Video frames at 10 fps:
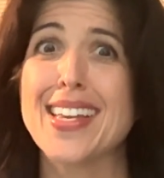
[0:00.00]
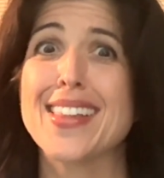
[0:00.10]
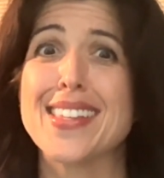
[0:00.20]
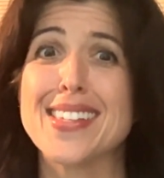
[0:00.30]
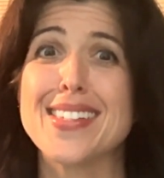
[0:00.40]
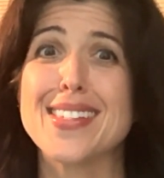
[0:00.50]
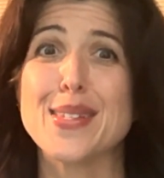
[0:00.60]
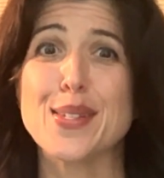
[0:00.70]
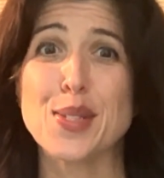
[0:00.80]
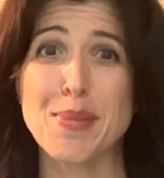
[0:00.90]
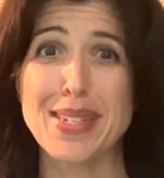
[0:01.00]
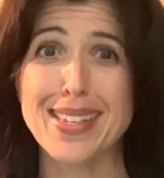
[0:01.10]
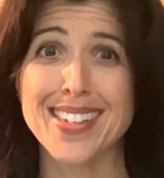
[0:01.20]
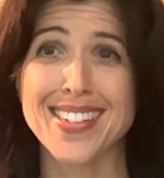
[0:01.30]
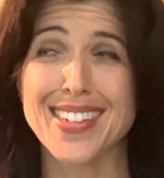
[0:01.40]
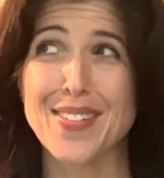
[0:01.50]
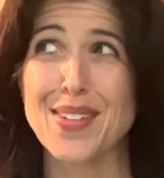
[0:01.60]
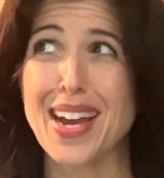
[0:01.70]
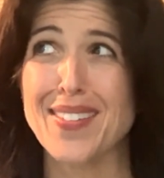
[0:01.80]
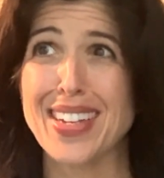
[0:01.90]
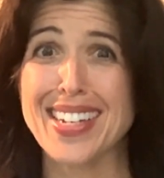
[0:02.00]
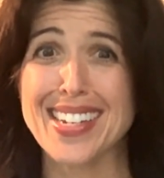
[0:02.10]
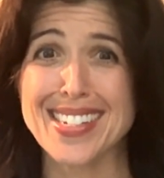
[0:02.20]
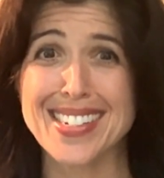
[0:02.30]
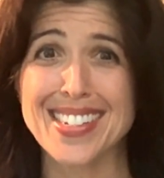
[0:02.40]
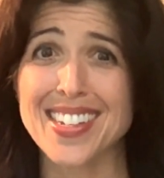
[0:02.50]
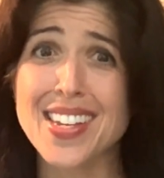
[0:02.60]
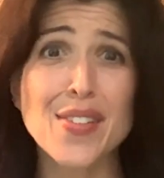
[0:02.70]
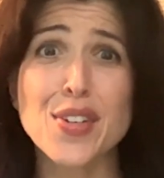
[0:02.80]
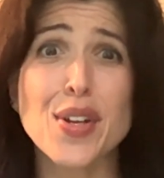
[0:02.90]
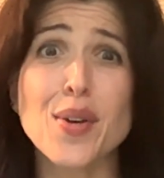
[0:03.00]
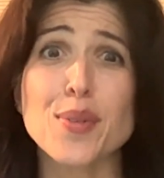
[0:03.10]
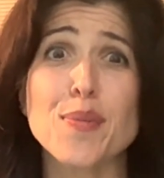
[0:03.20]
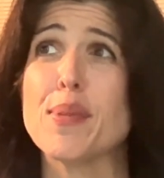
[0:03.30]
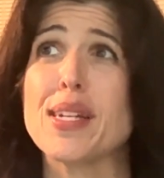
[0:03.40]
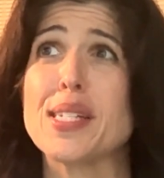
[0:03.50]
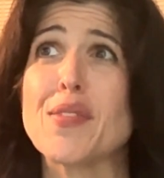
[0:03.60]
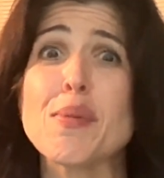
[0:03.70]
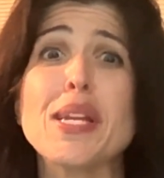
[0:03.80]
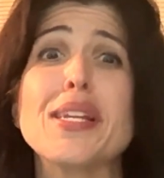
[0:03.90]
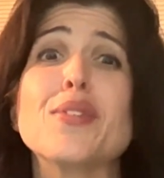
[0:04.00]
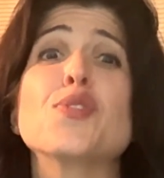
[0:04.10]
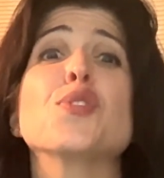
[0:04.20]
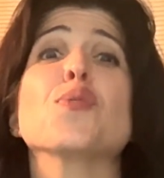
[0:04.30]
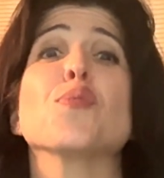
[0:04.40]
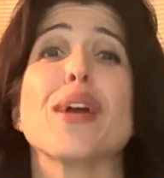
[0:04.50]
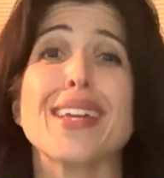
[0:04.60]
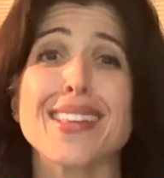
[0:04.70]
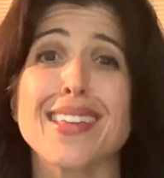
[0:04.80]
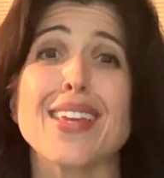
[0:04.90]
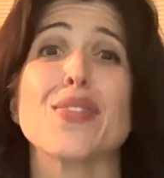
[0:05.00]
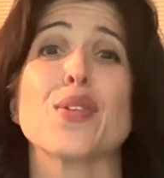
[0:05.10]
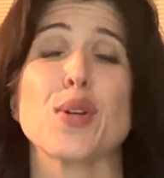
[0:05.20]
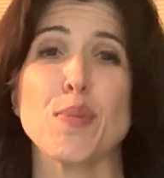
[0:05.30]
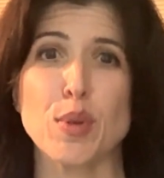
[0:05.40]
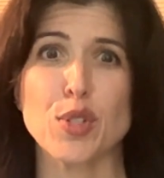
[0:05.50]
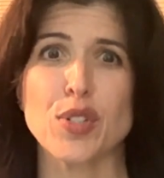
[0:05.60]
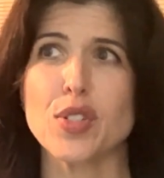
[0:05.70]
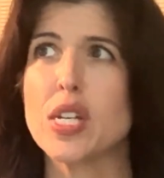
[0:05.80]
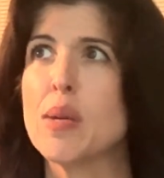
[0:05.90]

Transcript: This is a biggie if you have ADHD and if you don't, because everybody needs to regulate their emotions.